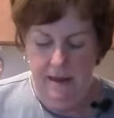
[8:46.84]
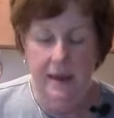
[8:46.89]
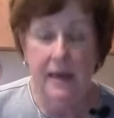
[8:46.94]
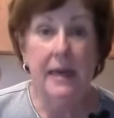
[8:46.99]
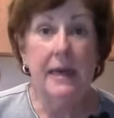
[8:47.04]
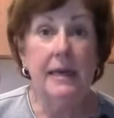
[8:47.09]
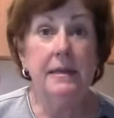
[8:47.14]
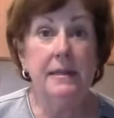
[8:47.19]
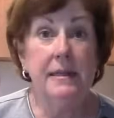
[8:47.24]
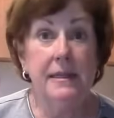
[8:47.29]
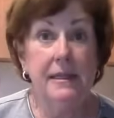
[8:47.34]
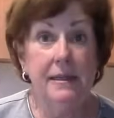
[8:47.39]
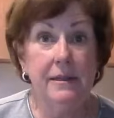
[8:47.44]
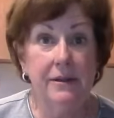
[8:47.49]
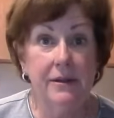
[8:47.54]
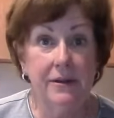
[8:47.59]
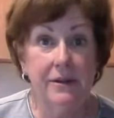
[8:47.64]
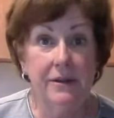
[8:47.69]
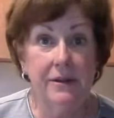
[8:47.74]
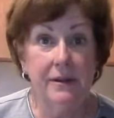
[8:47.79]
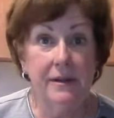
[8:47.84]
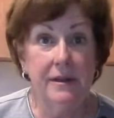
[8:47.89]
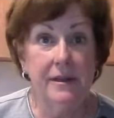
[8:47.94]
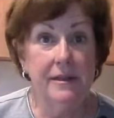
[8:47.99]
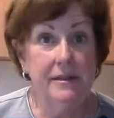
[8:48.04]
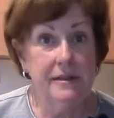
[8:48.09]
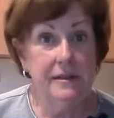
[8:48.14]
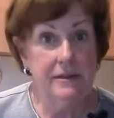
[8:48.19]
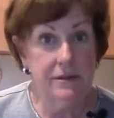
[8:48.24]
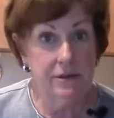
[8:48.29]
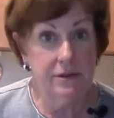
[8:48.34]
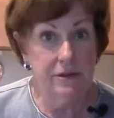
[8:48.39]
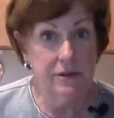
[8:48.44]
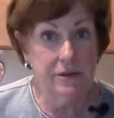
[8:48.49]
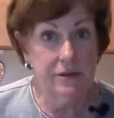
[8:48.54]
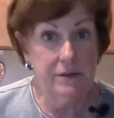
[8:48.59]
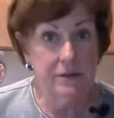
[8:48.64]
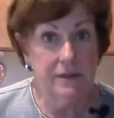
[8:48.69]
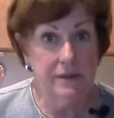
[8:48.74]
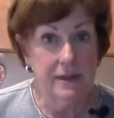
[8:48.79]
And dinner is
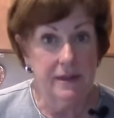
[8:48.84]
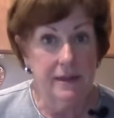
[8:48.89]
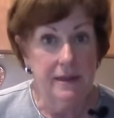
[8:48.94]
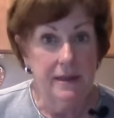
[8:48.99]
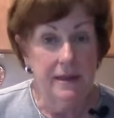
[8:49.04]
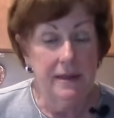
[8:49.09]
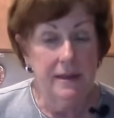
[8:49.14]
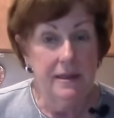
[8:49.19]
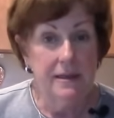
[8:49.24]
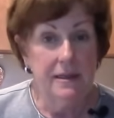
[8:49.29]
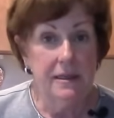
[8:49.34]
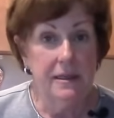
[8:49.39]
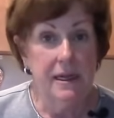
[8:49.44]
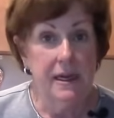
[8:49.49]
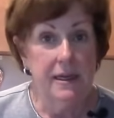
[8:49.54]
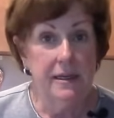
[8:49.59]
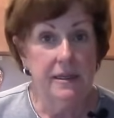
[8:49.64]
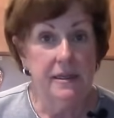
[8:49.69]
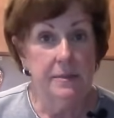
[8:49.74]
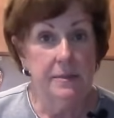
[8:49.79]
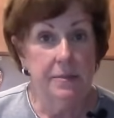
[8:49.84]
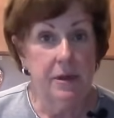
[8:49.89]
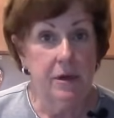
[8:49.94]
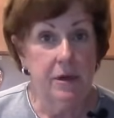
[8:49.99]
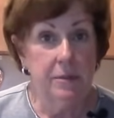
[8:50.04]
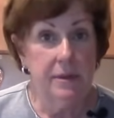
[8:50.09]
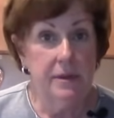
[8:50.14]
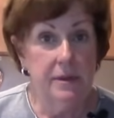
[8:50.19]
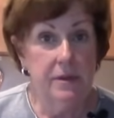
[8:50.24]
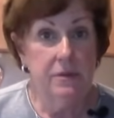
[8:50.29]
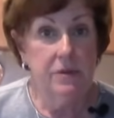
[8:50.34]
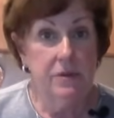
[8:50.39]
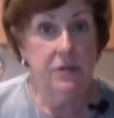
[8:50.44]
served. Tonight it's barbecue